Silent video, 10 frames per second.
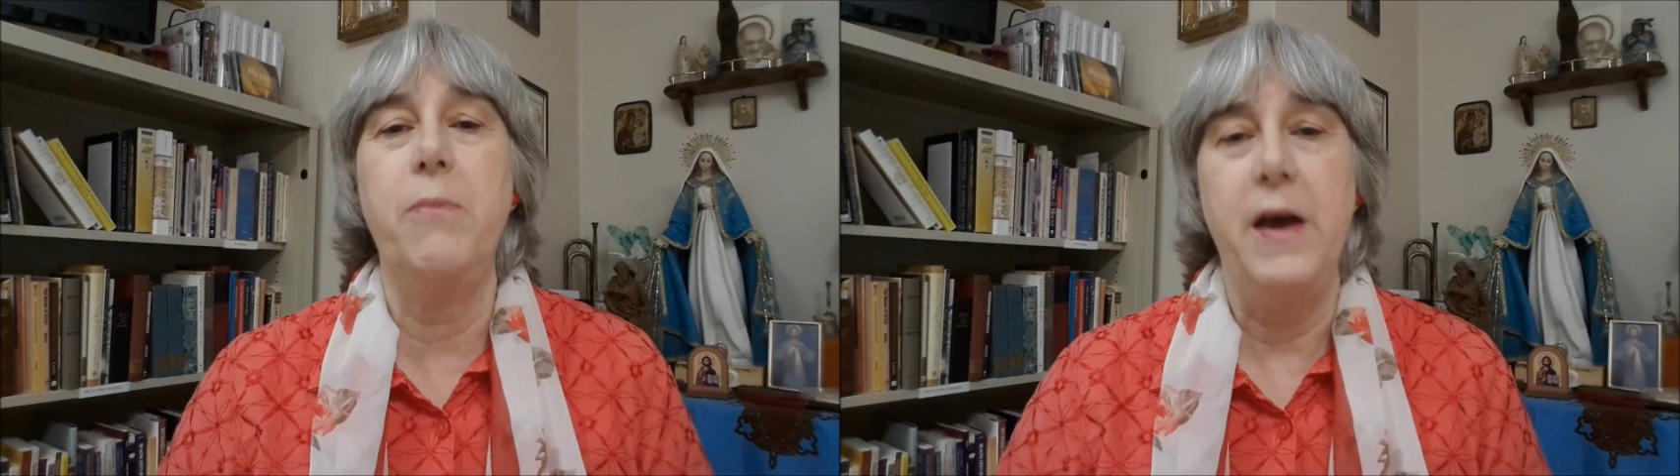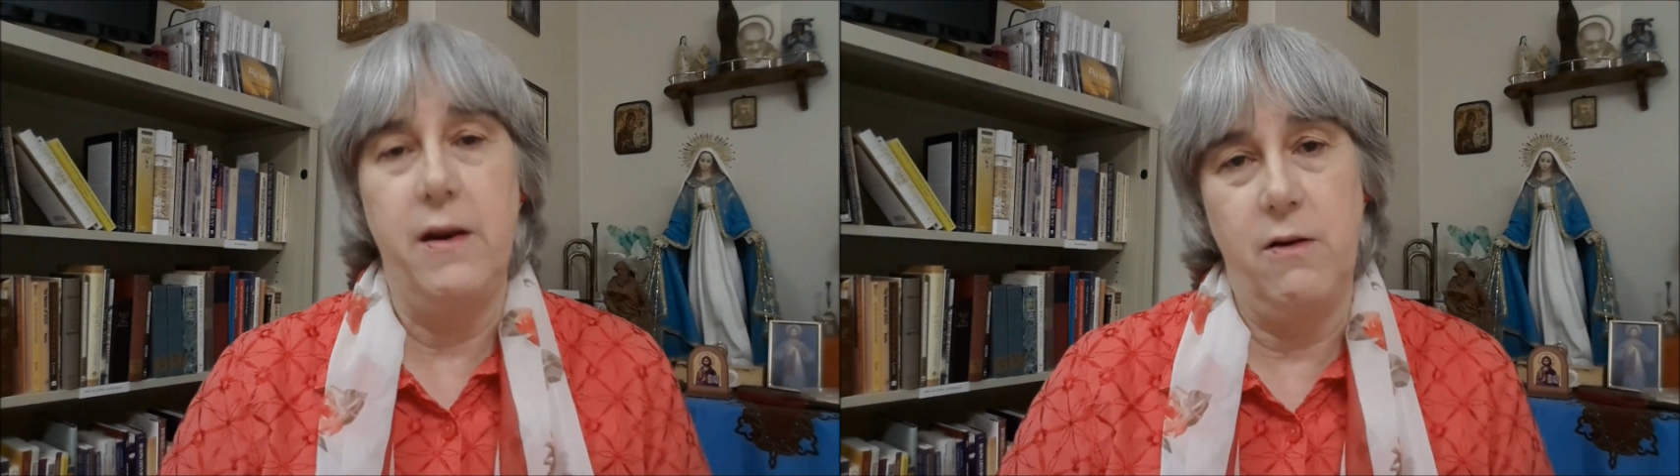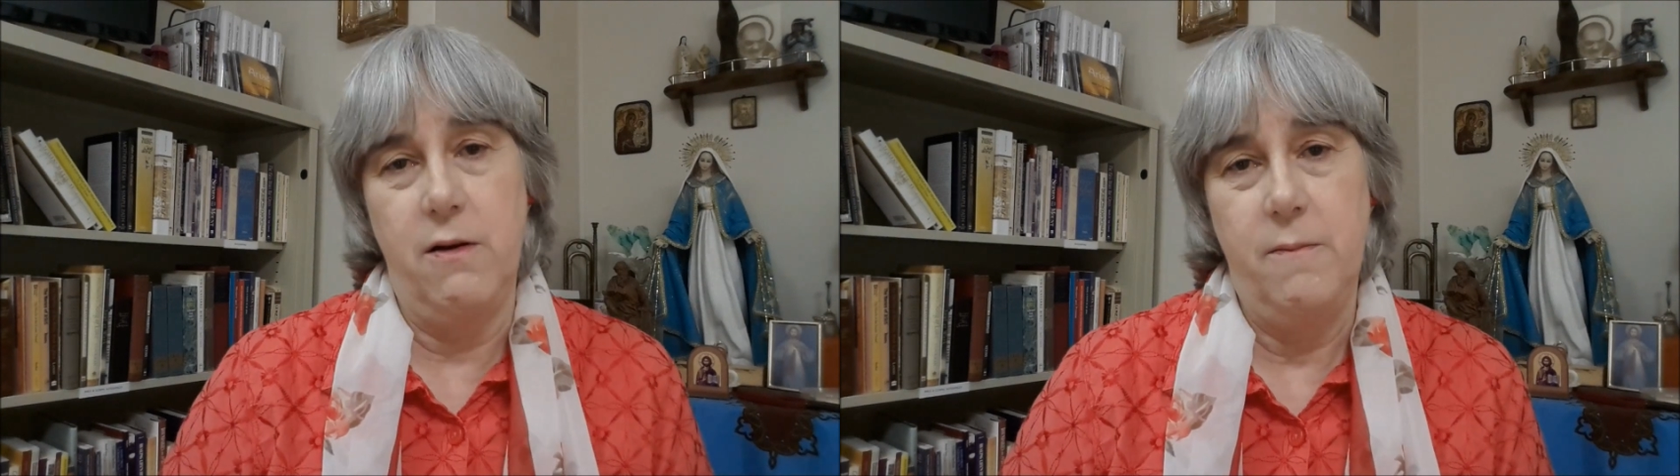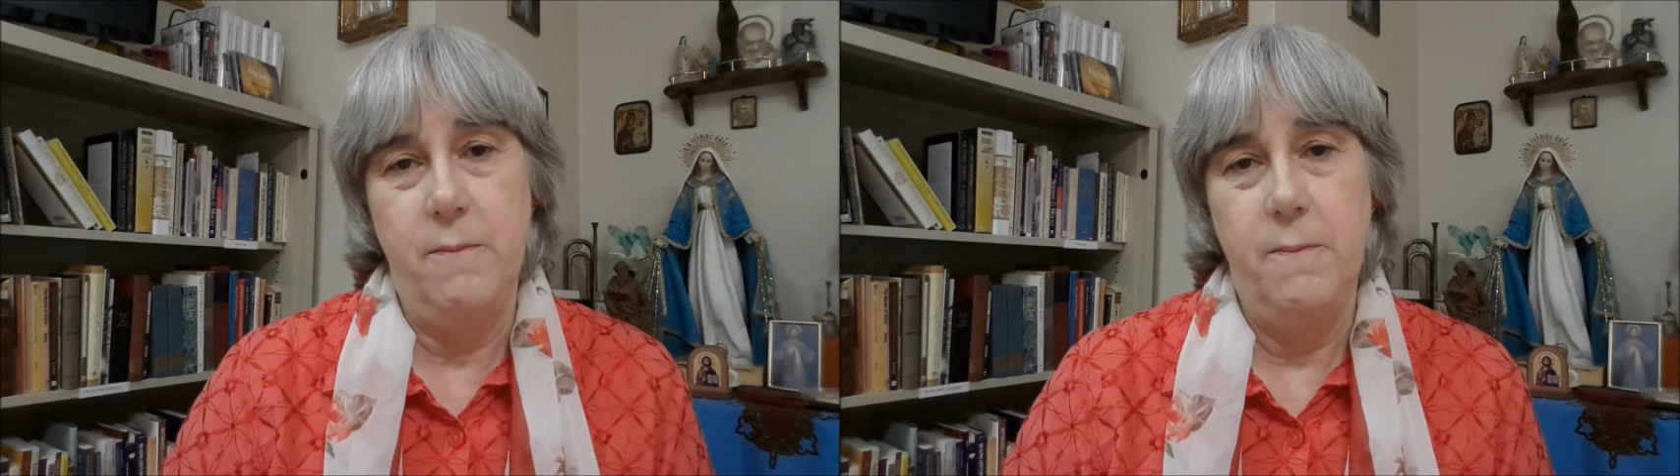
better.